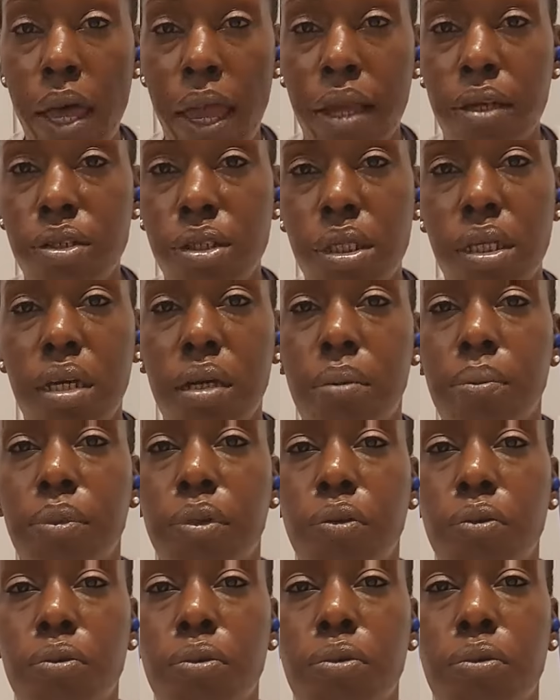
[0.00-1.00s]
actually come
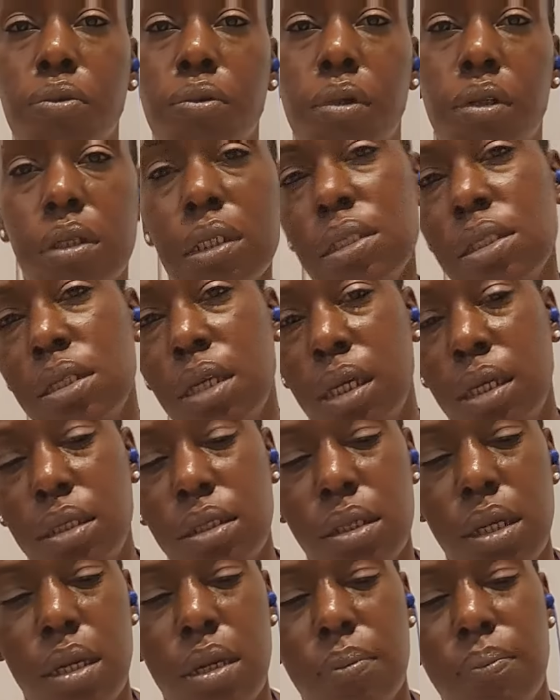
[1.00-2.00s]
through on the second
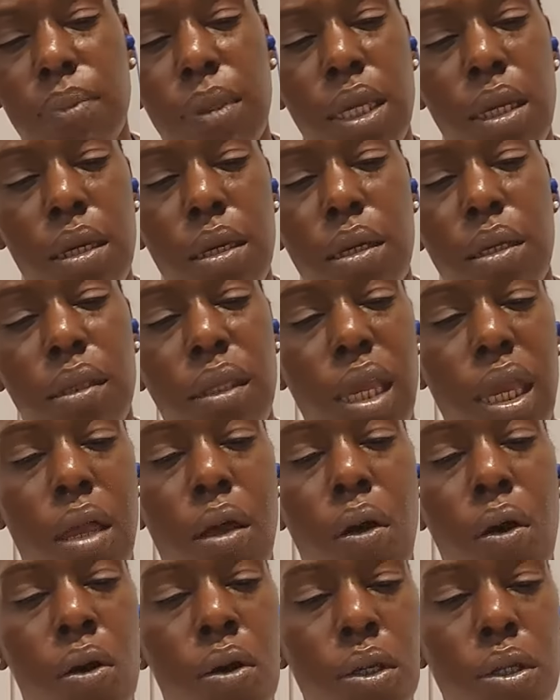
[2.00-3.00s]
time they
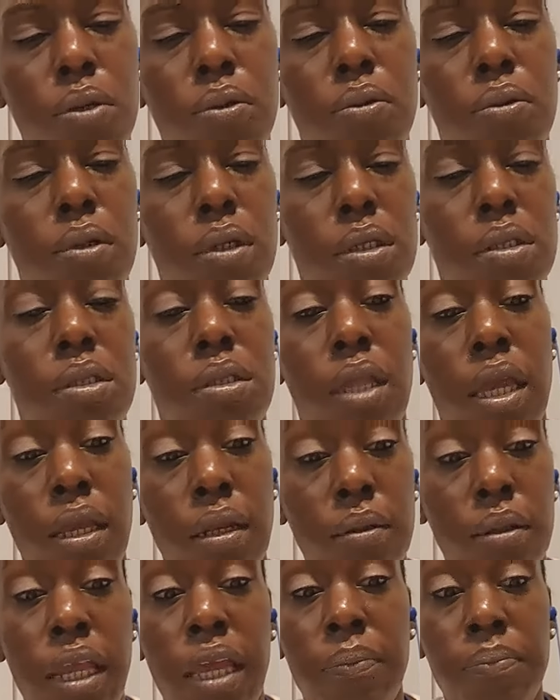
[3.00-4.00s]
call you. Because
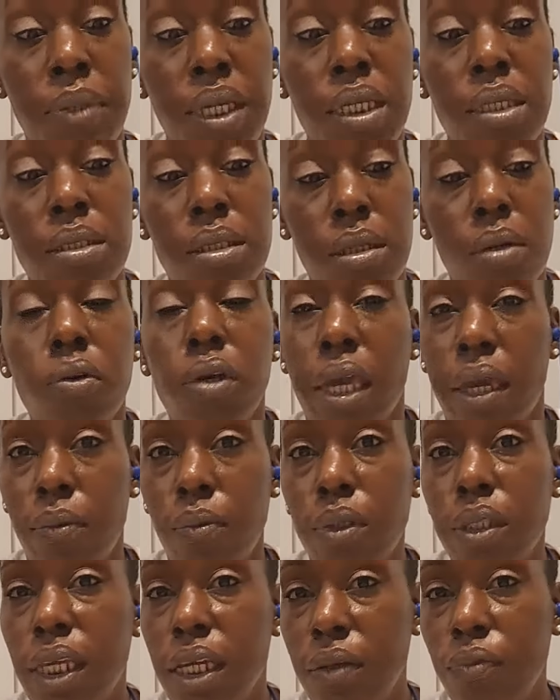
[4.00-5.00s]
that means, okay,
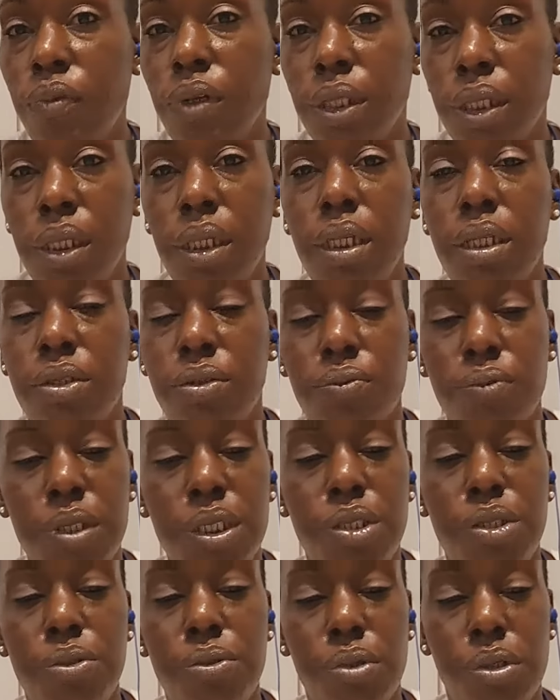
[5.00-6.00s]
well, they really need to
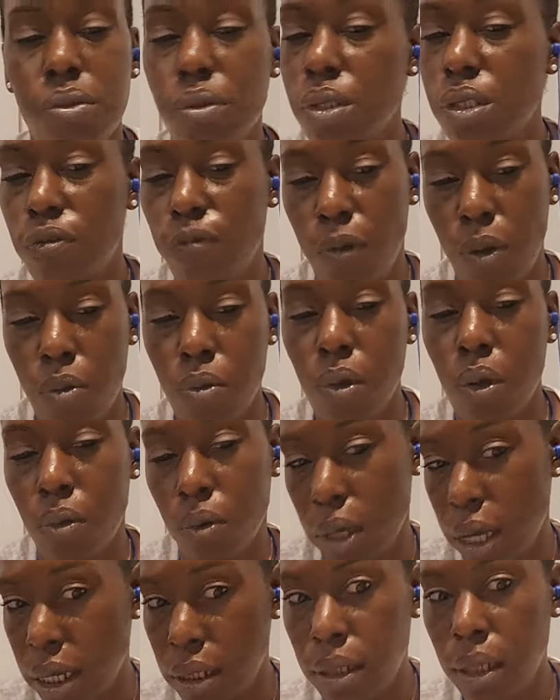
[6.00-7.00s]
reach you, so this phone gonna
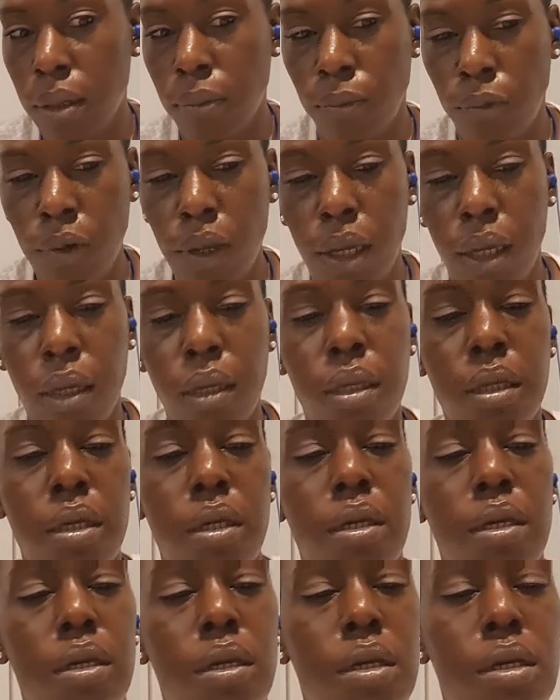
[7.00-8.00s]
goddamn ring.
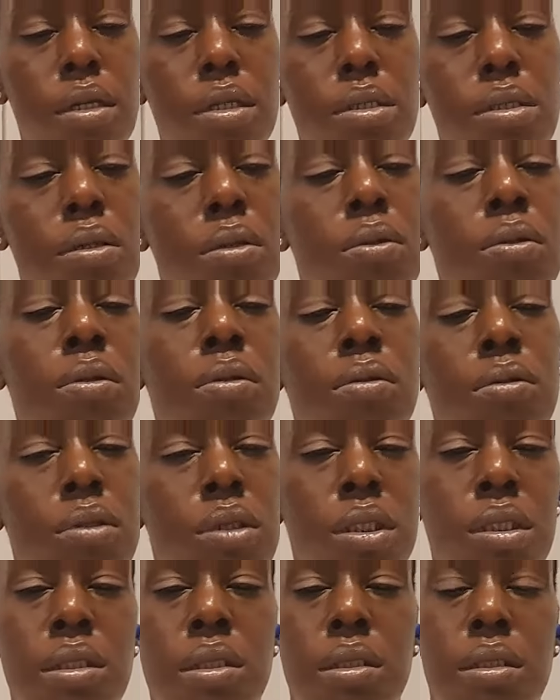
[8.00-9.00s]
So I don't know,
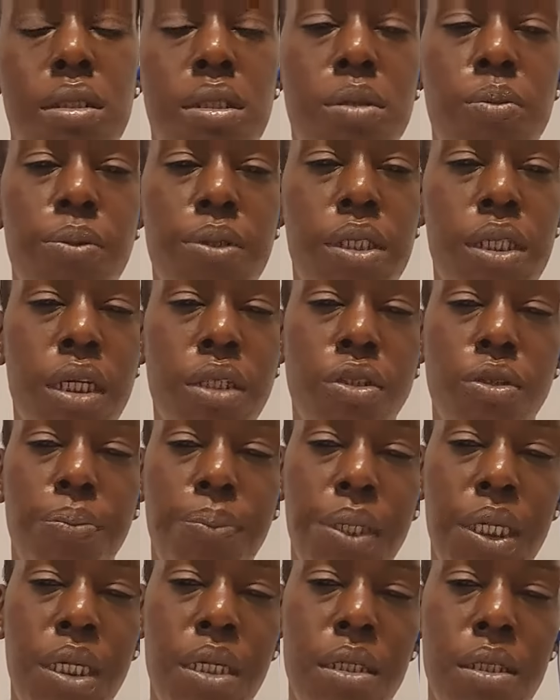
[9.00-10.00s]
just protect your
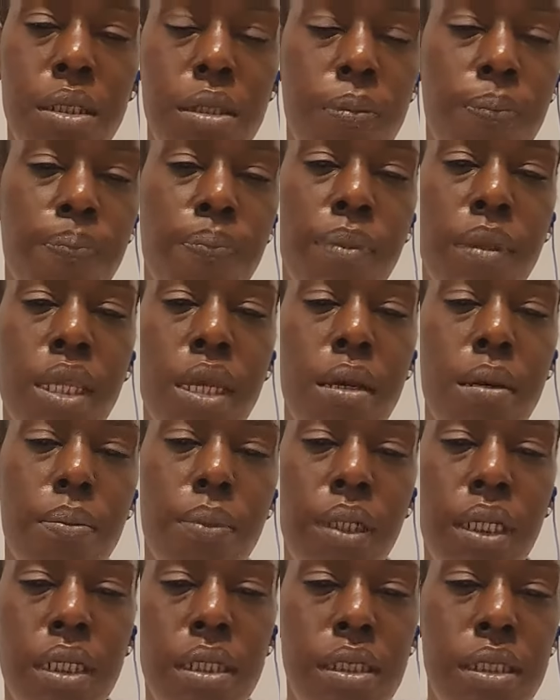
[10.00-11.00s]
peace,
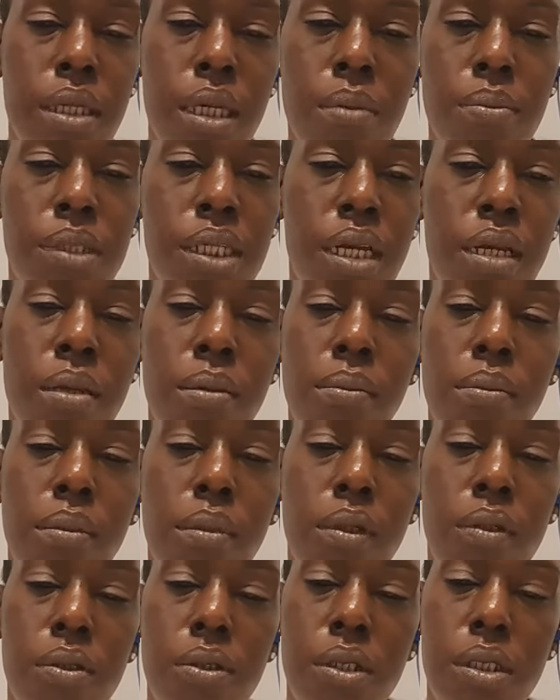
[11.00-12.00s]
but at the same time,
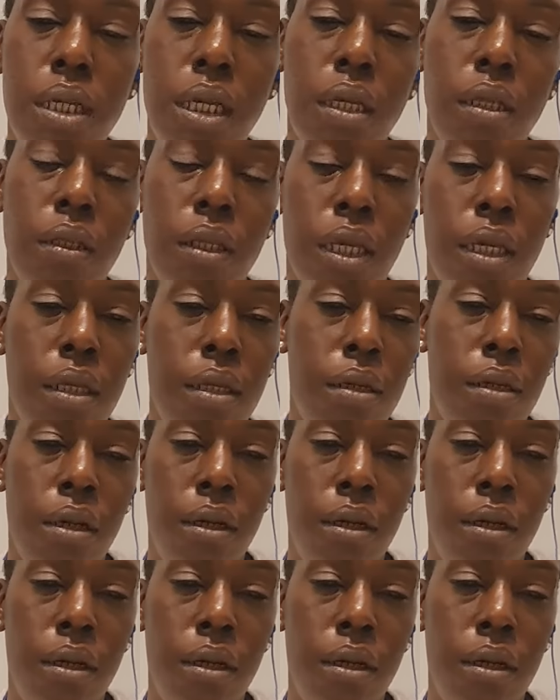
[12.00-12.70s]
understand that